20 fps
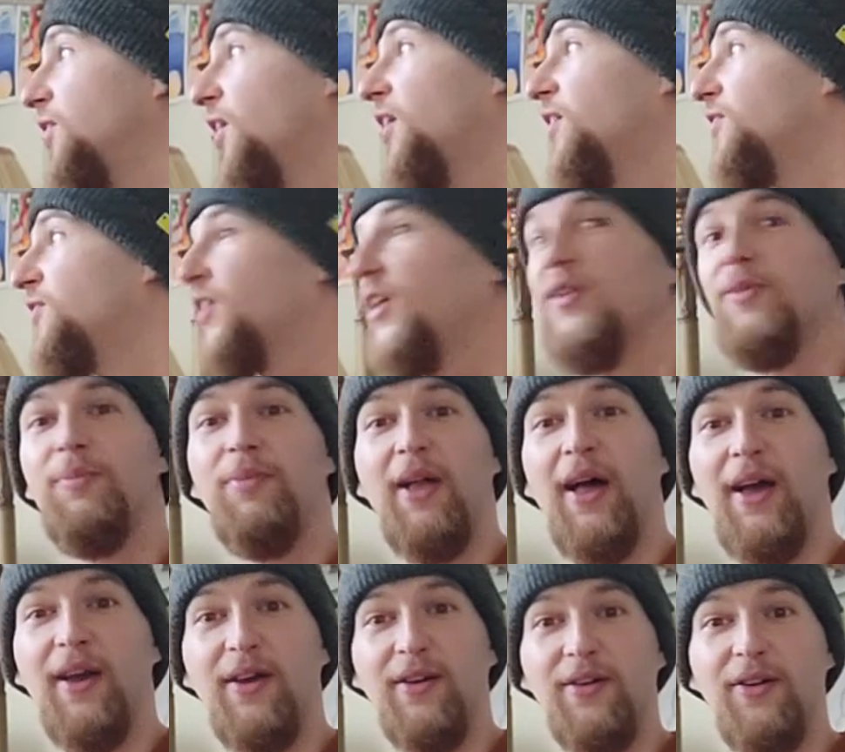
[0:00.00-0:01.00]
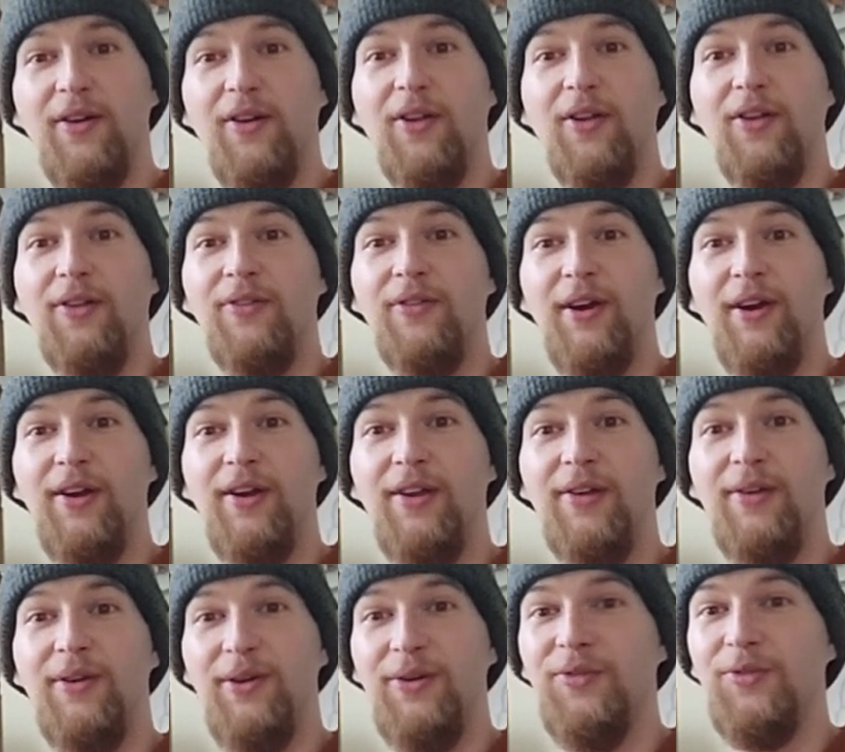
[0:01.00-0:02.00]
not sound black at all, right?
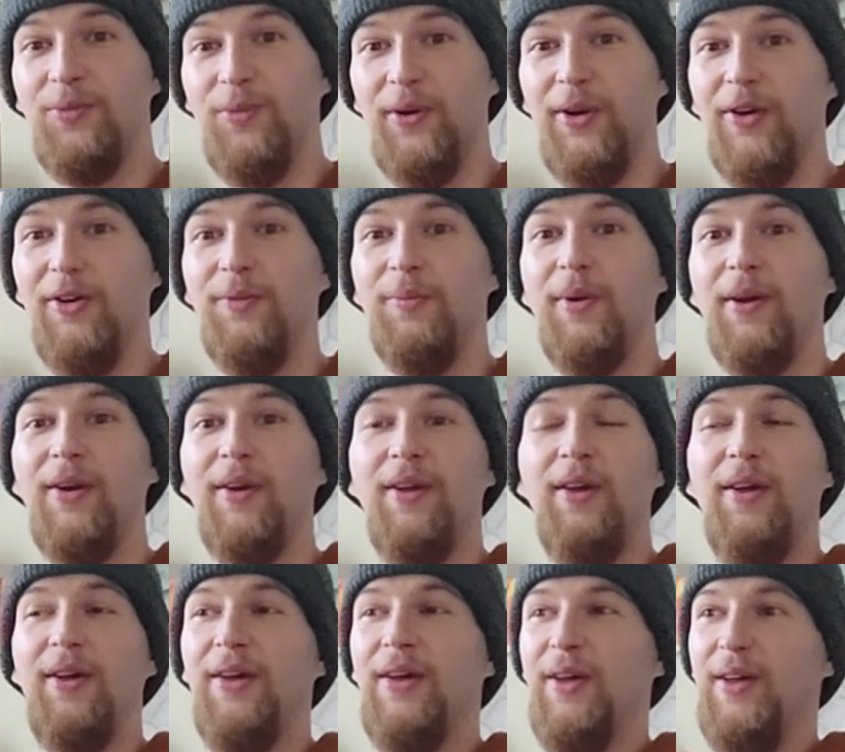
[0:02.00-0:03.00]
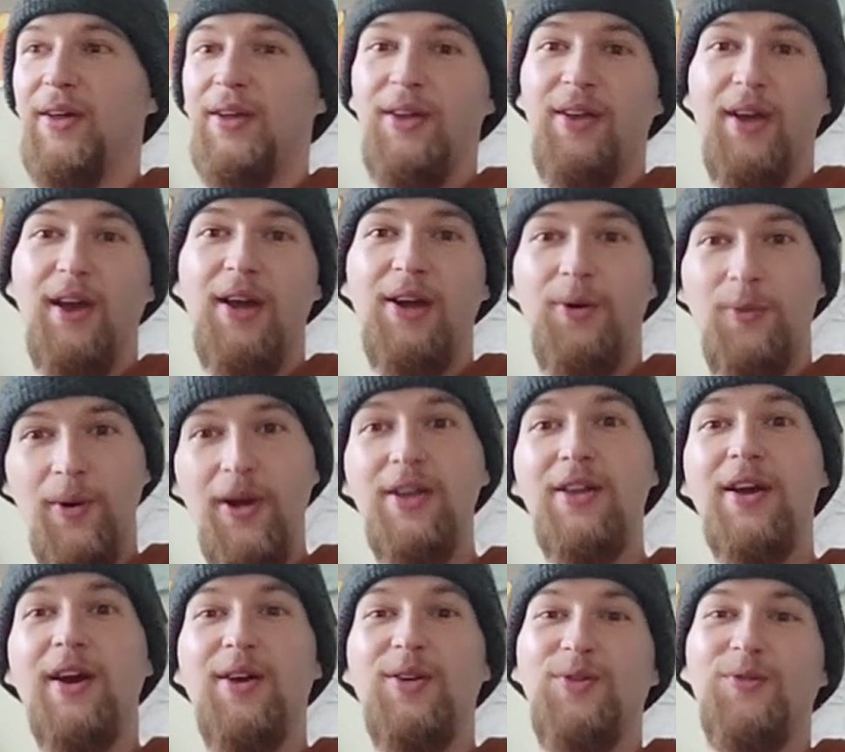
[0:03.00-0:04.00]
It was weird, but he had a
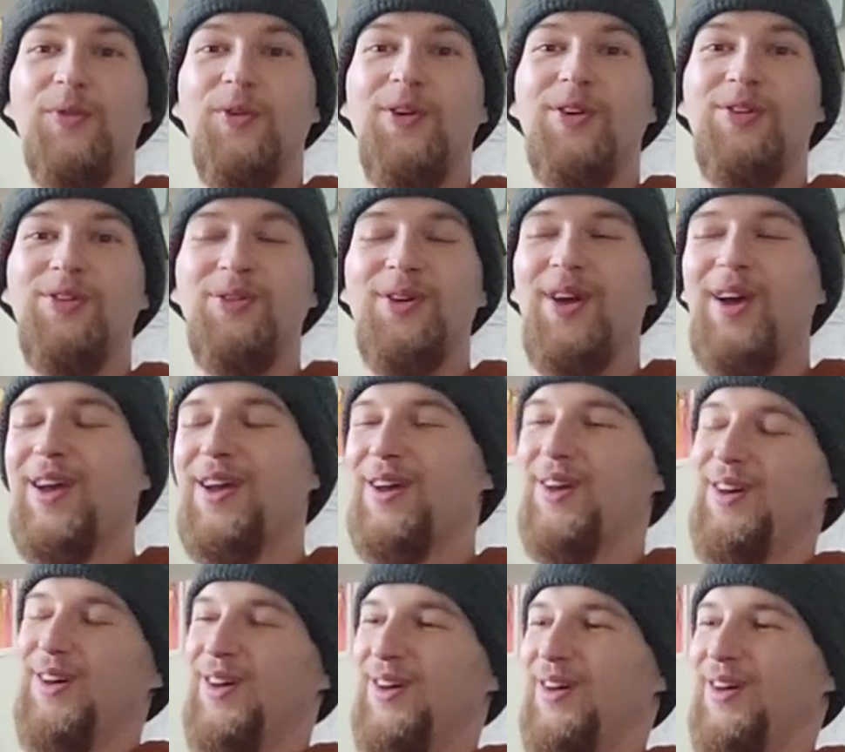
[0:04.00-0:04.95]
white guy's voice, okay?